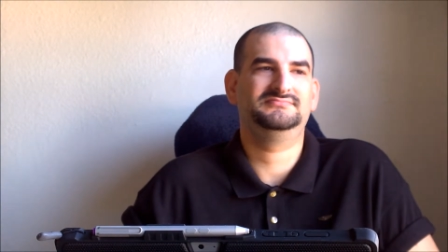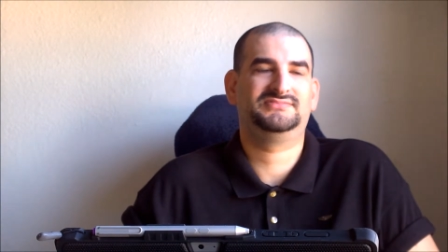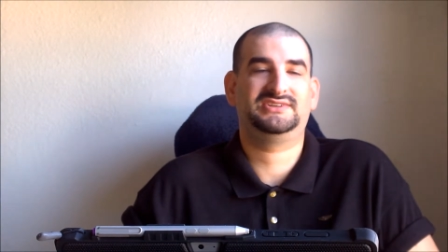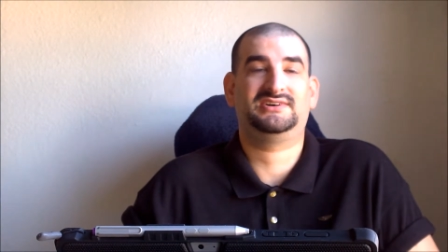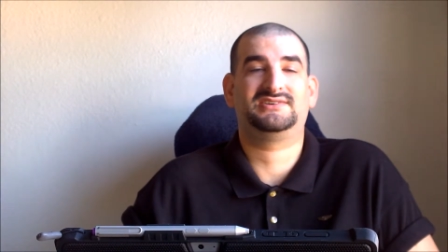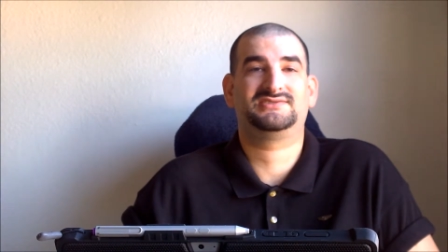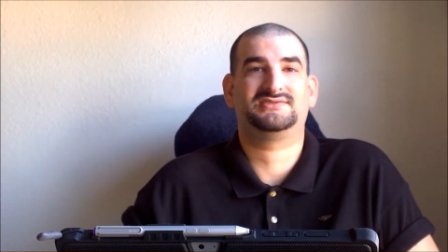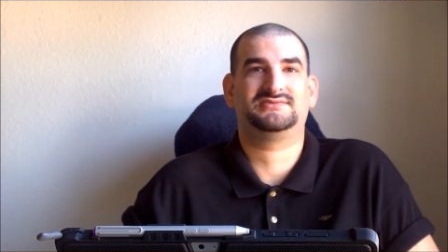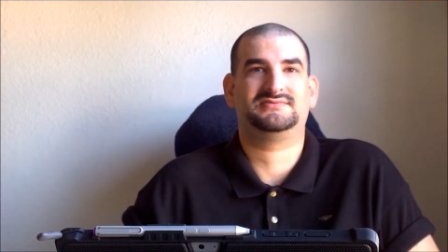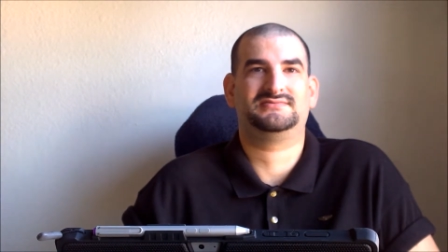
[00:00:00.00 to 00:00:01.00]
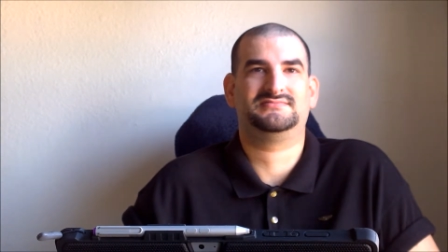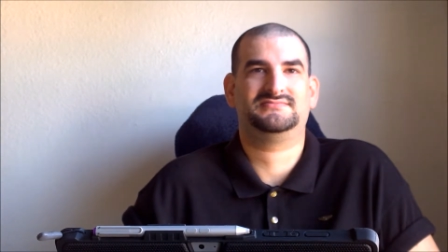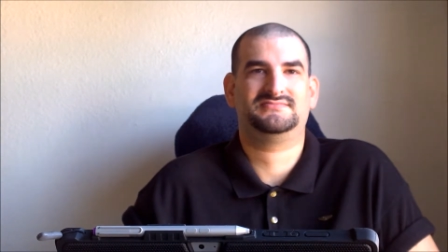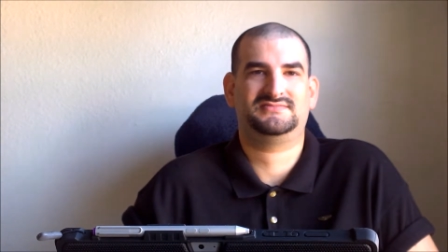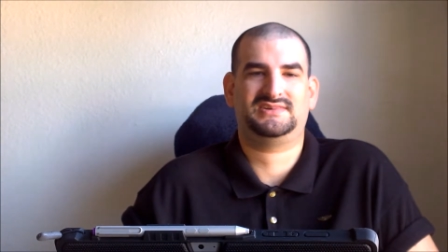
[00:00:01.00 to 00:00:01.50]
But also,
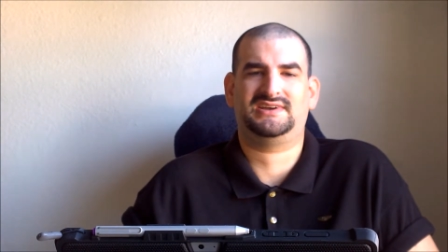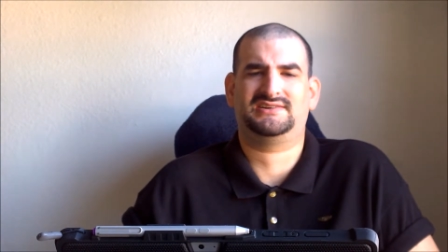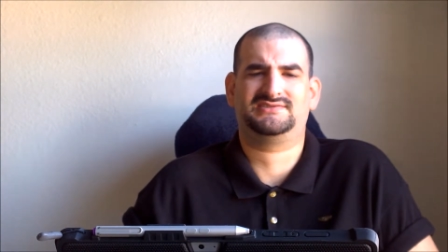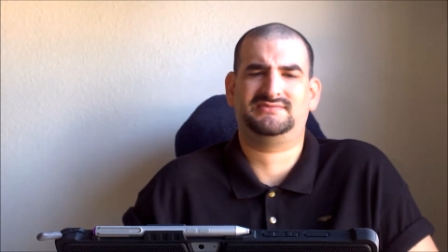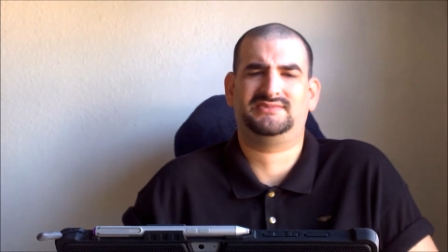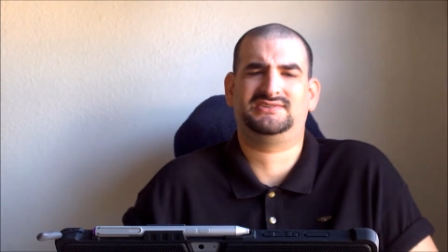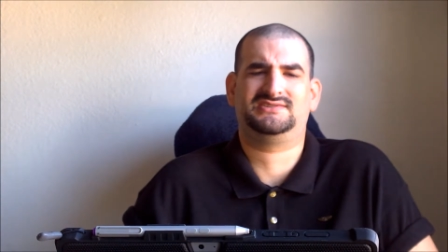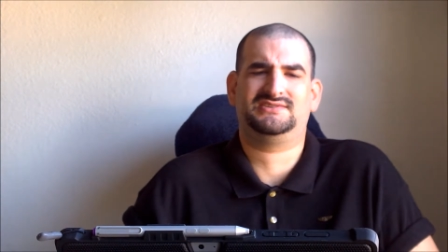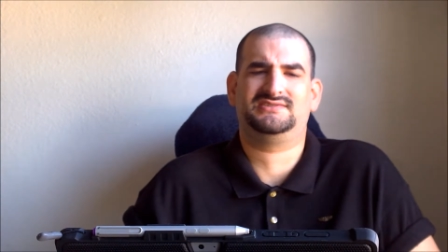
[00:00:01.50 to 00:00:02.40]
I actually meant to say